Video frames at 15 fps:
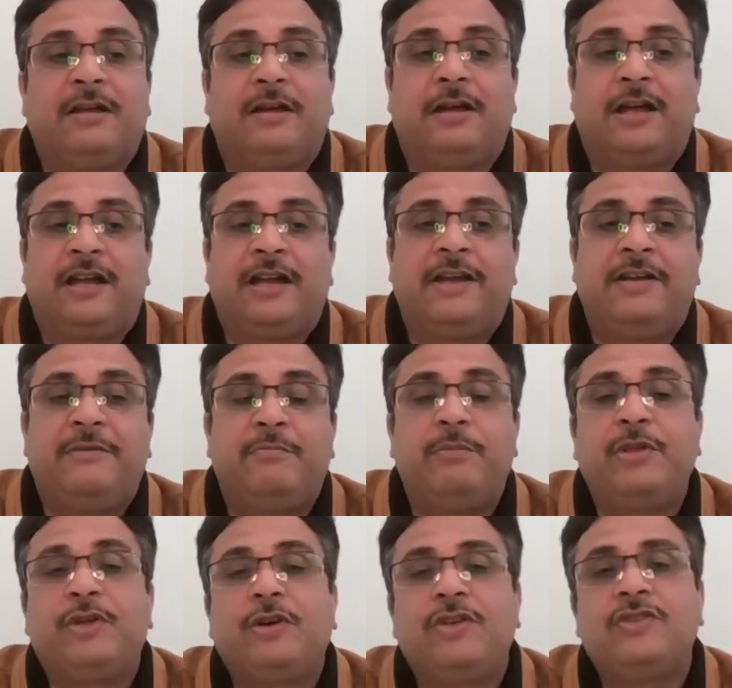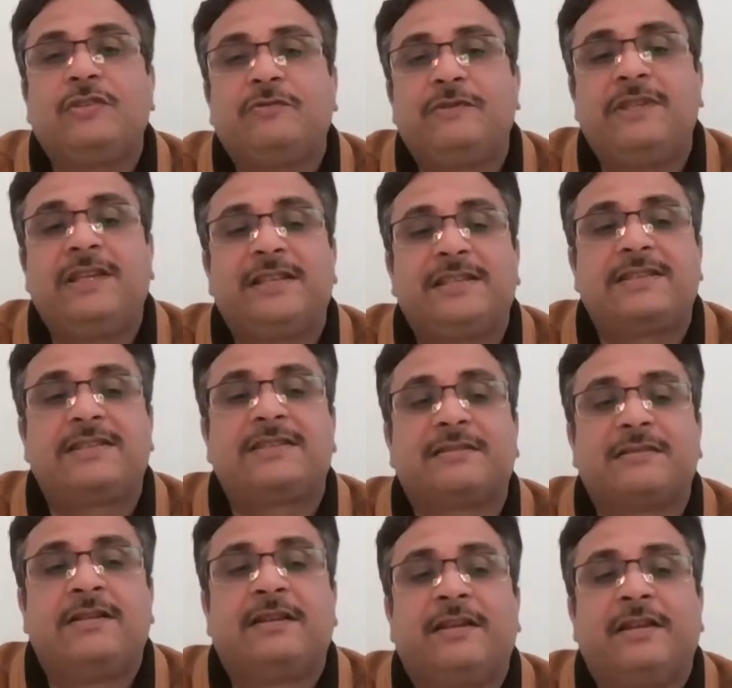And because of
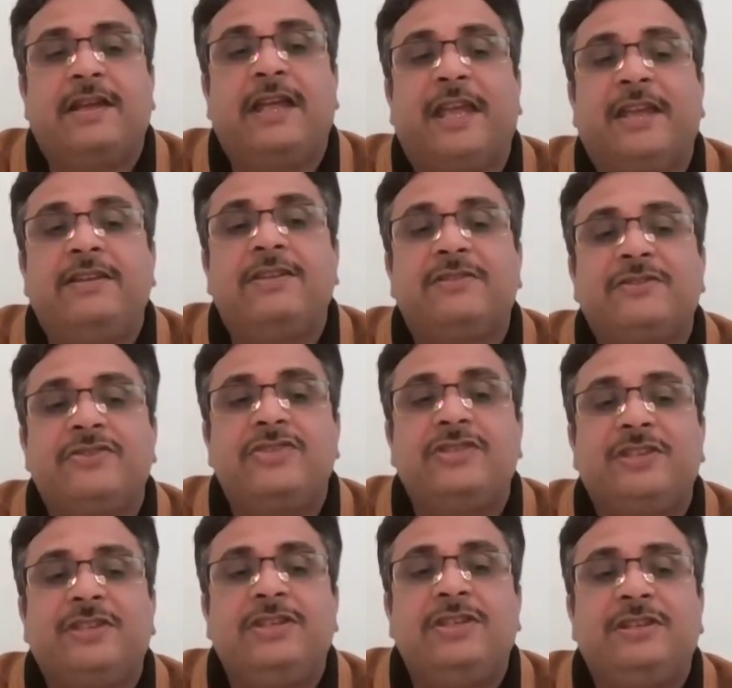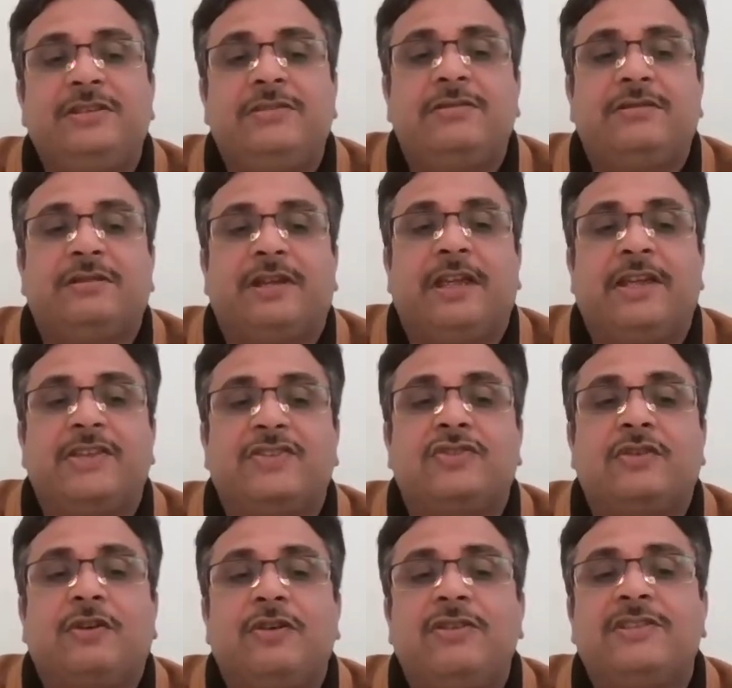this, energy
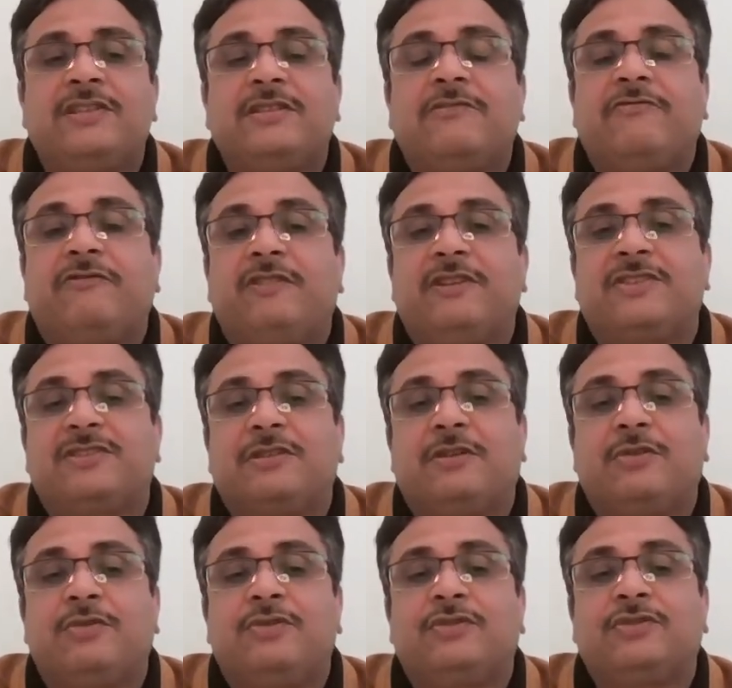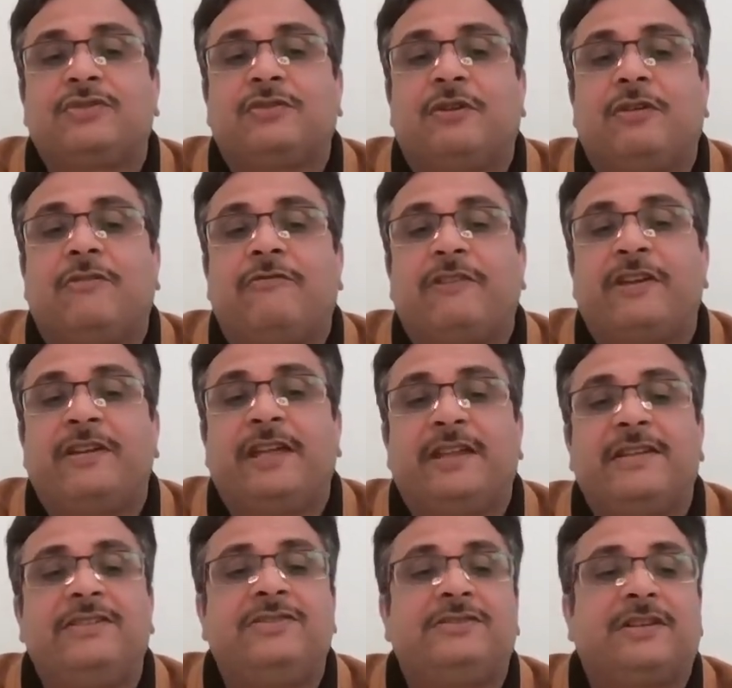exalts in the first house of an
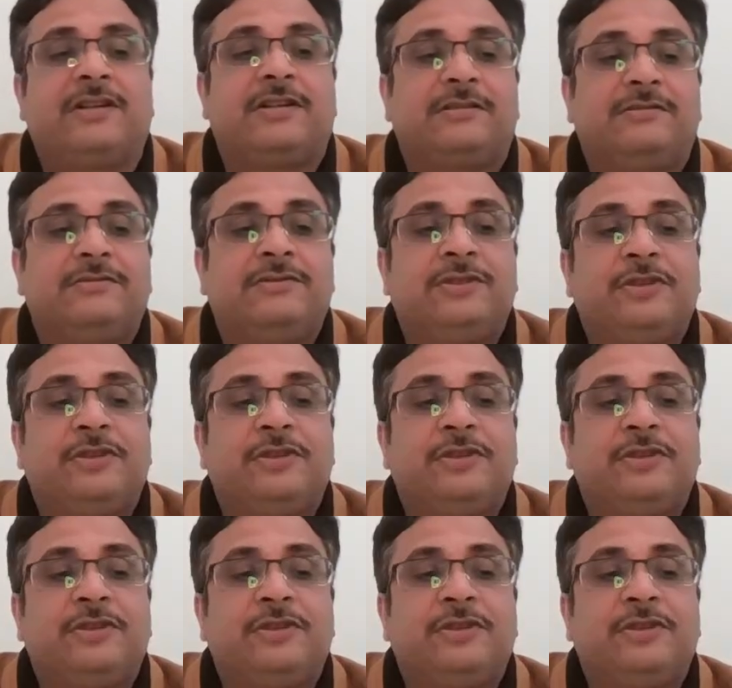Aries chart.